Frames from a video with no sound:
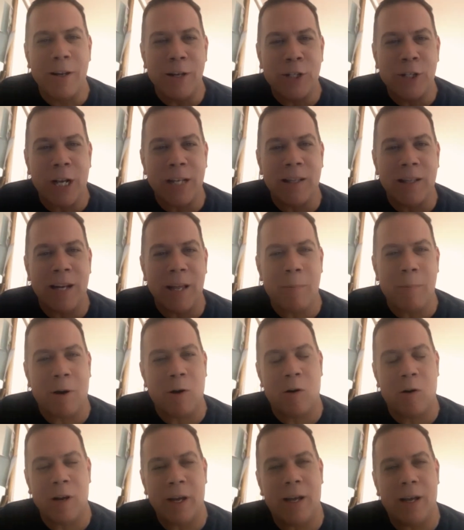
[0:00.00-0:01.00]
changed the name, I
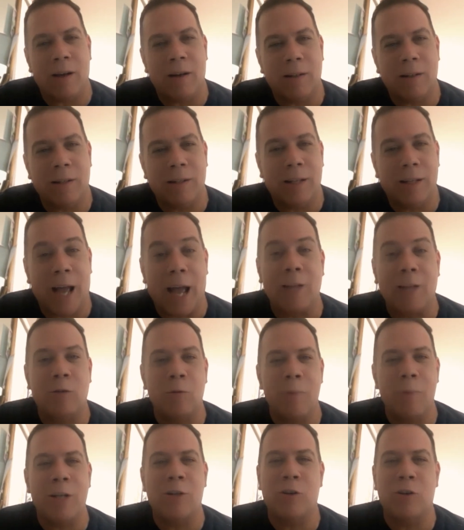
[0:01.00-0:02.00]
go, hey, I had to
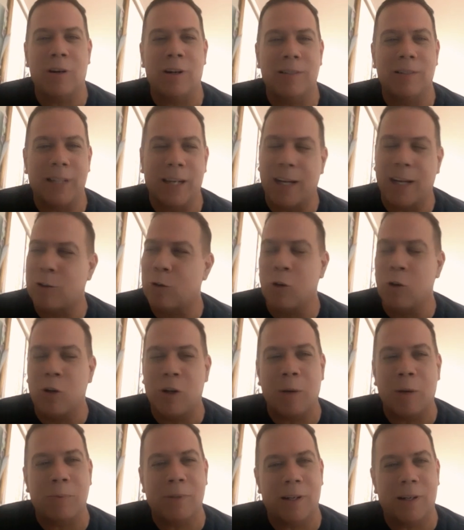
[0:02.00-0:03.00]
make sure. I had to
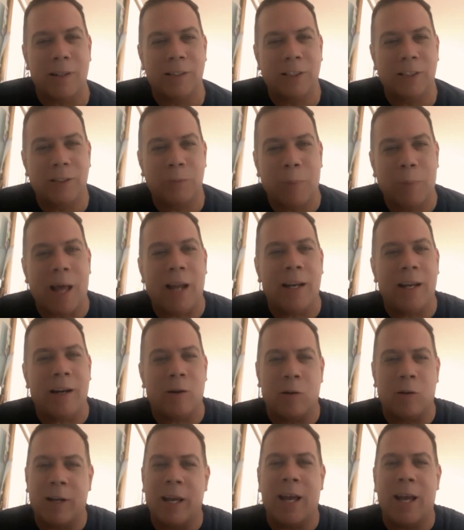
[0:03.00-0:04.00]
look up the spelling. I
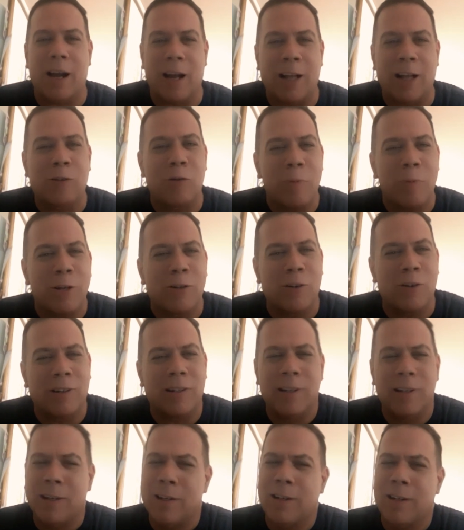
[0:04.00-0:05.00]
go, okay, I had to make
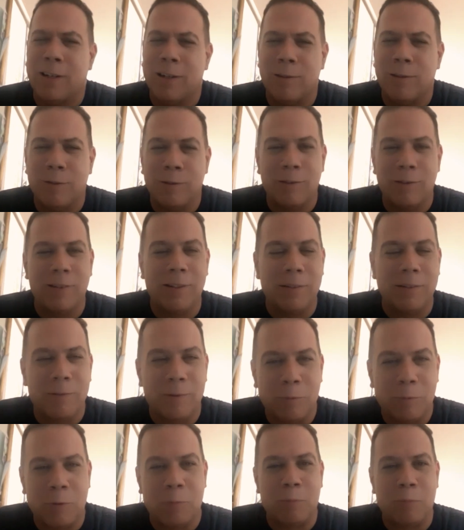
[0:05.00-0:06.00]
sure.
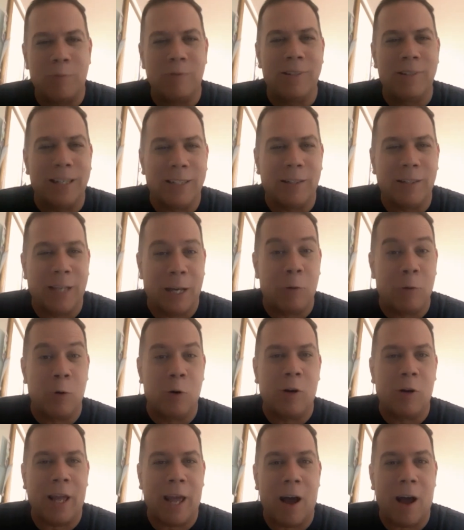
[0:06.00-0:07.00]
Get
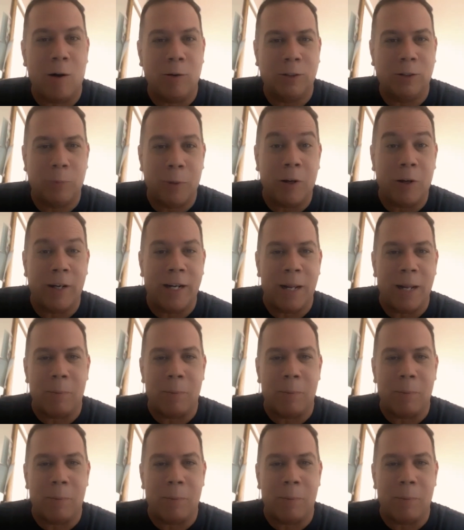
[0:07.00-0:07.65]
real KL spell the name